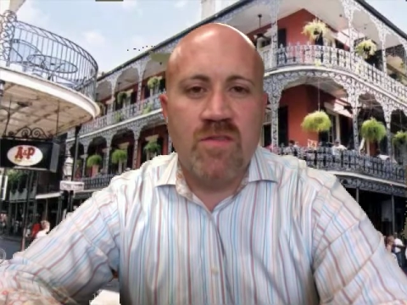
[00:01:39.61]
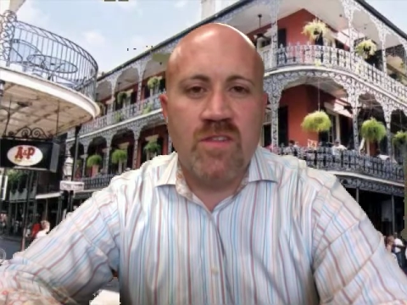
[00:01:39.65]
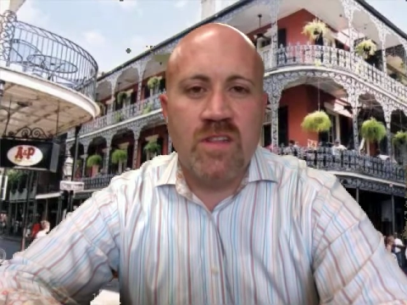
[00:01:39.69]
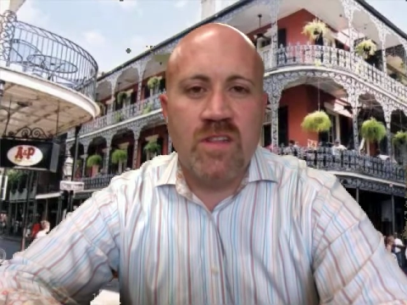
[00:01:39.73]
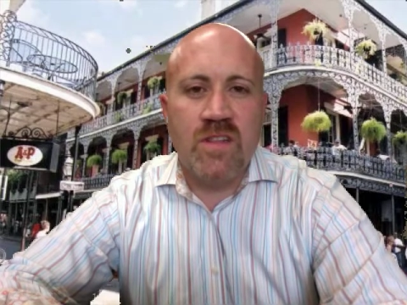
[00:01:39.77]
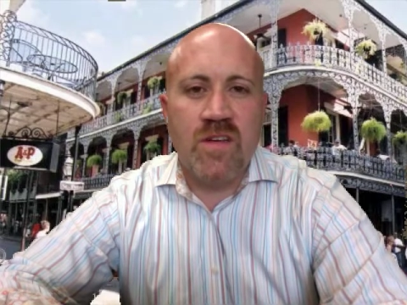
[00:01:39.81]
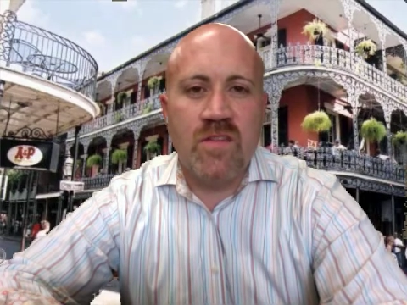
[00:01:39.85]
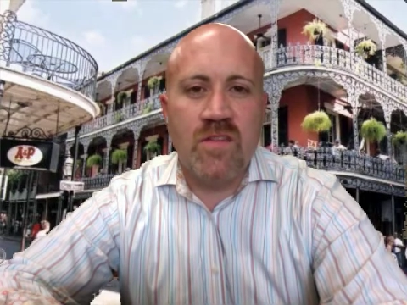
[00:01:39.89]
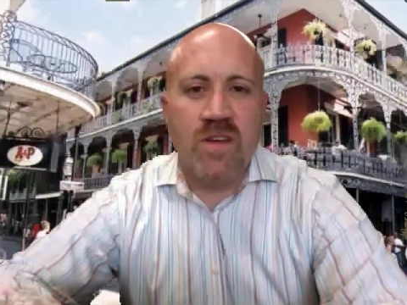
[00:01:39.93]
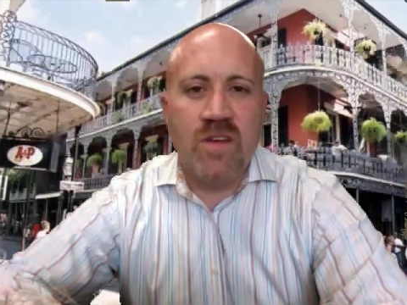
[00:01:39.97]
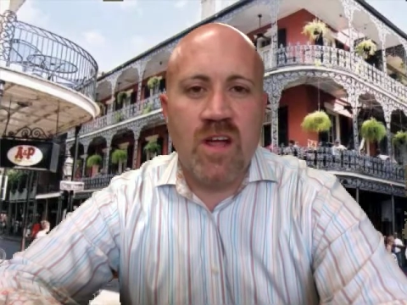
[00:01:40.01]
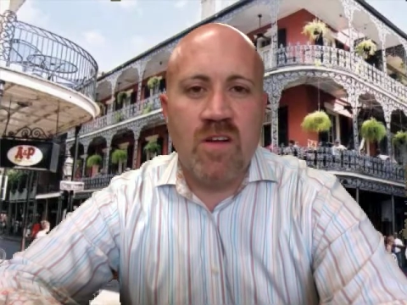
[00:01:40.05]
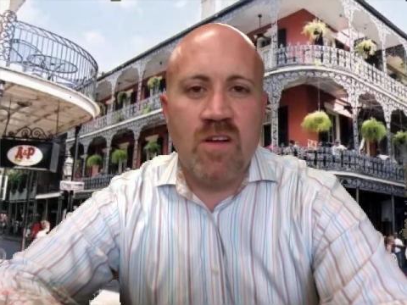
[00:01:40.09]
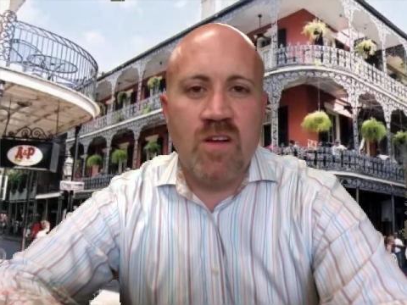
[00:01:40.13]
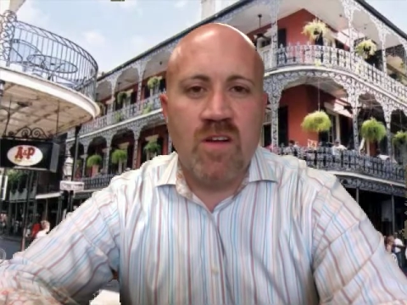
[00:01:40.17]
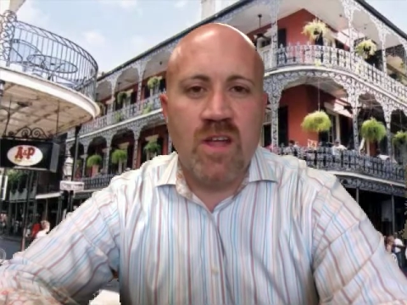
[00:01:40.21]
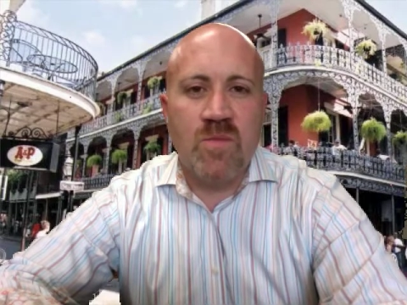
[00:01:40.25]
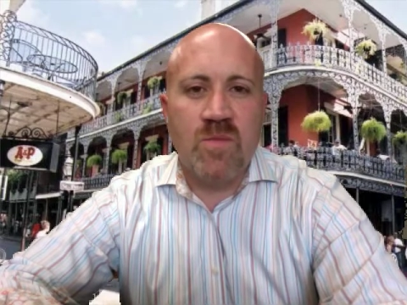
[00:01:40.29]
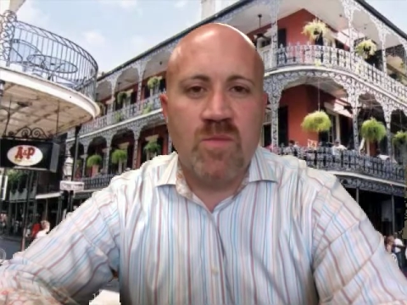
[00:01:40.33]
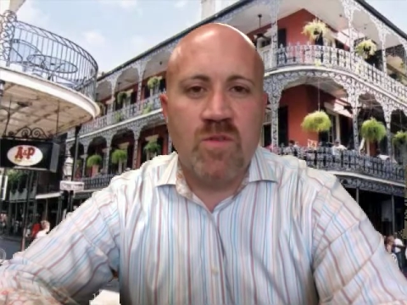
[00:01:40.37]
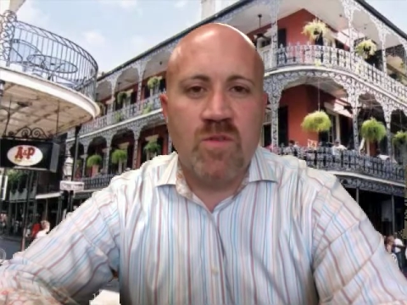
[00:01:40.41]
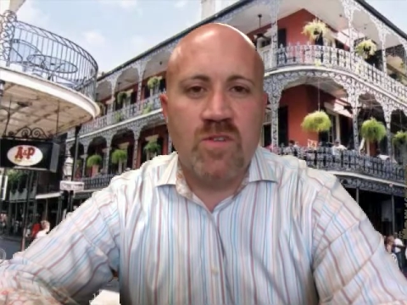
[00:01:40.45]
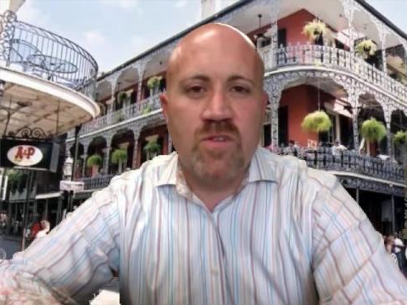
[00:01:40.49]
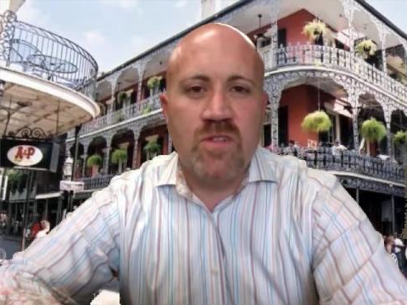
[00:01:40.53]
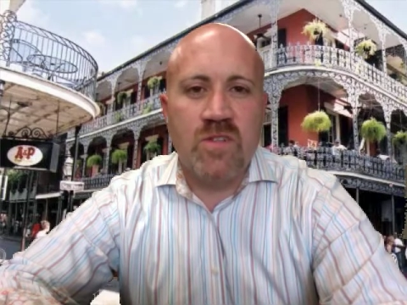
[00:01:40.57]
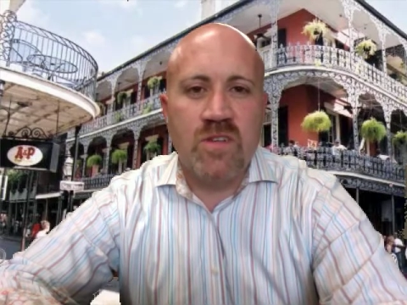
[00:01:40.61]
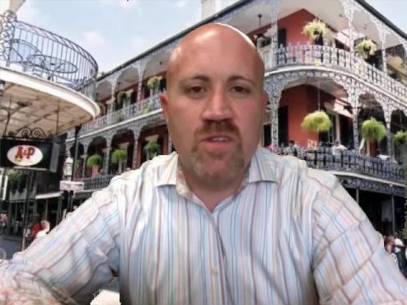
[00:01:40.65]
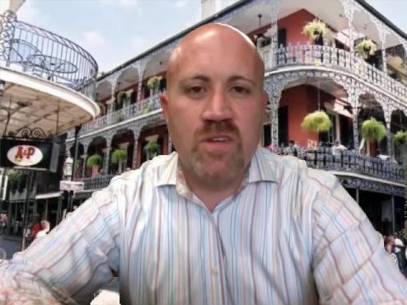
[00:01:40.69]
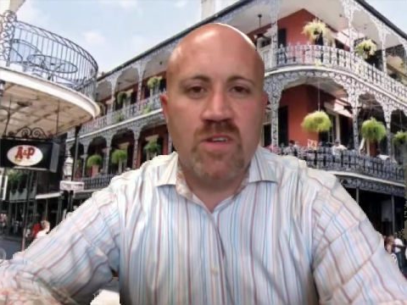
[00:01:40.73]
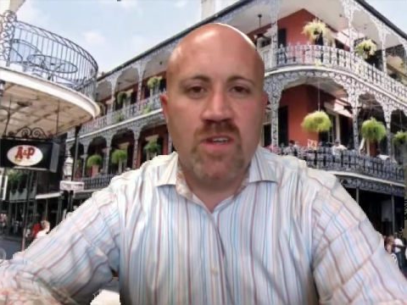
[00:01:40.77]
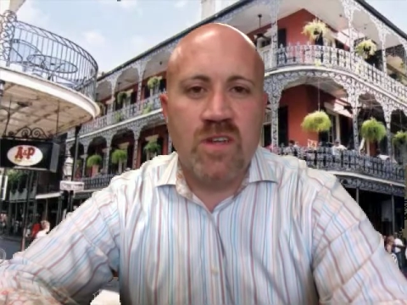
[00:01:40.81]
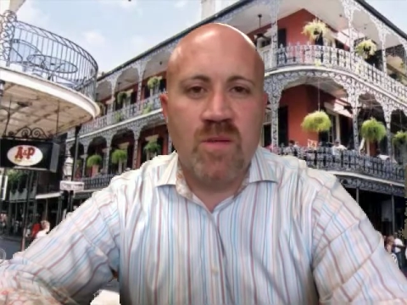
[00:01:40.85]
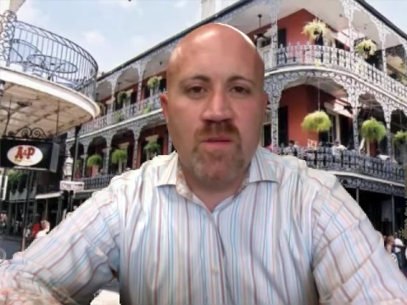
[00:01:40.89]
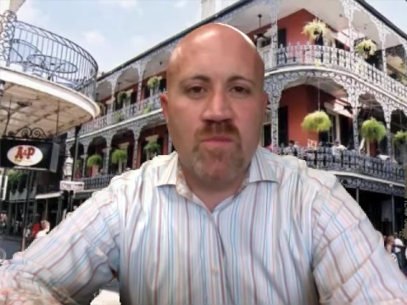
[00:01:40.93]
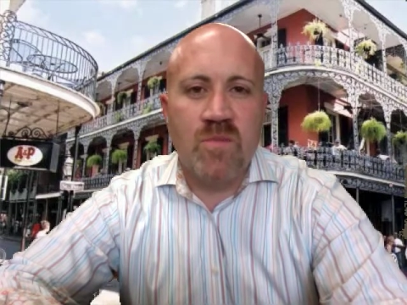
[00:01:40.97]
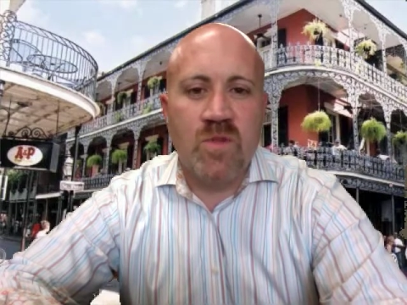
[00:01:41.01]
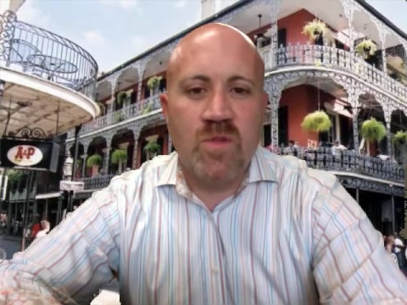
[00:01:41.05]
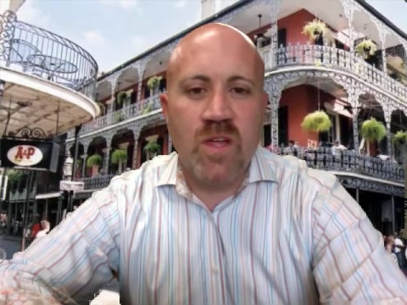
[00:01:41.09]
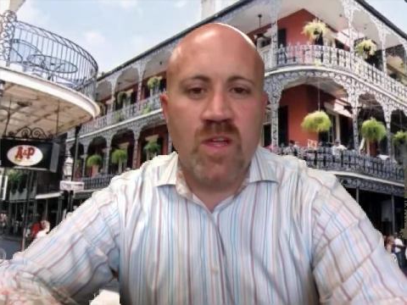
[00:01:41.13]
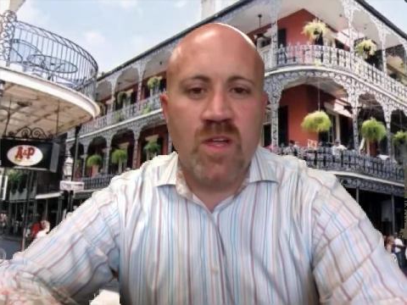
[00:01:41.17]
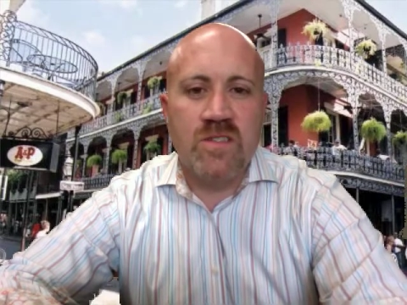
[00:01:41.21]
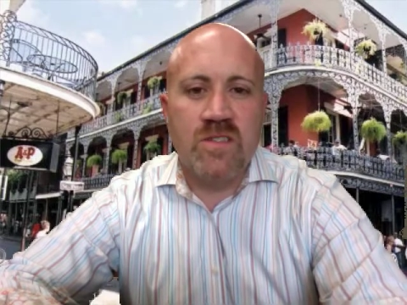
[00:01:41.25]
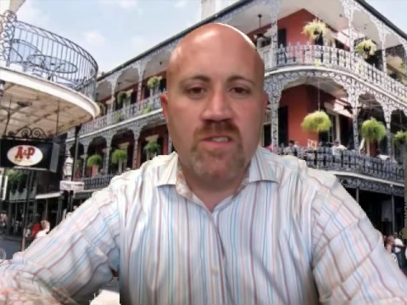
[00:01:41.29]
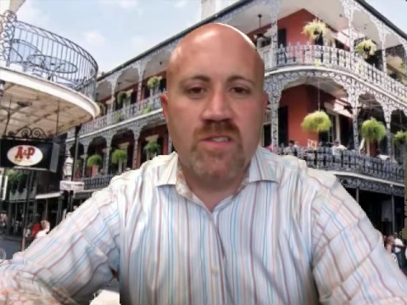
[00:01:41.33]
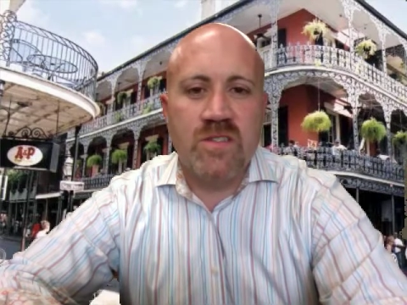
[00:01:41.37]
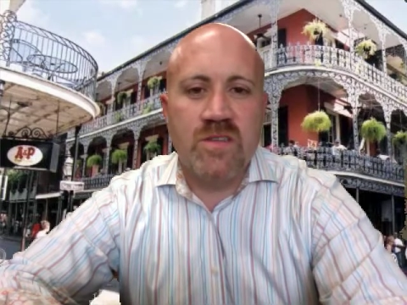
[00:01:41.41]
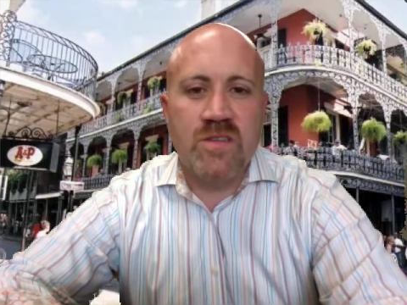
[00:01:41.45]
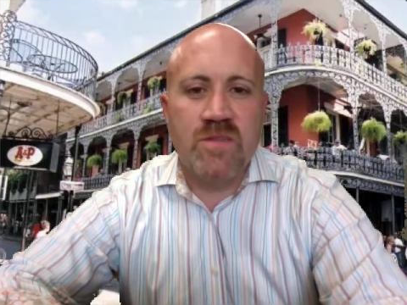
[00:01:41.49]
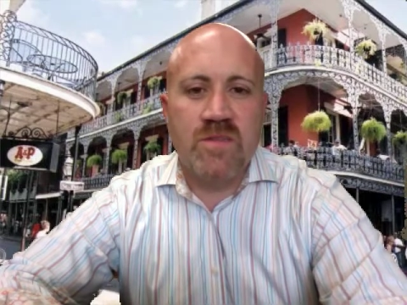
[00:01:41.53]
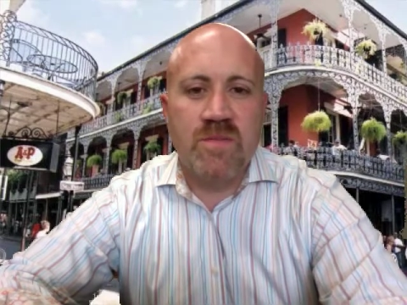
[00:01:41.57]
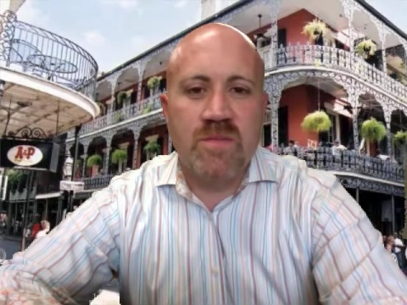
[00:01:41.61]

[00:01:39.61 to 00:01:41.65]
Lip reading: and loving our neighbors. God bless.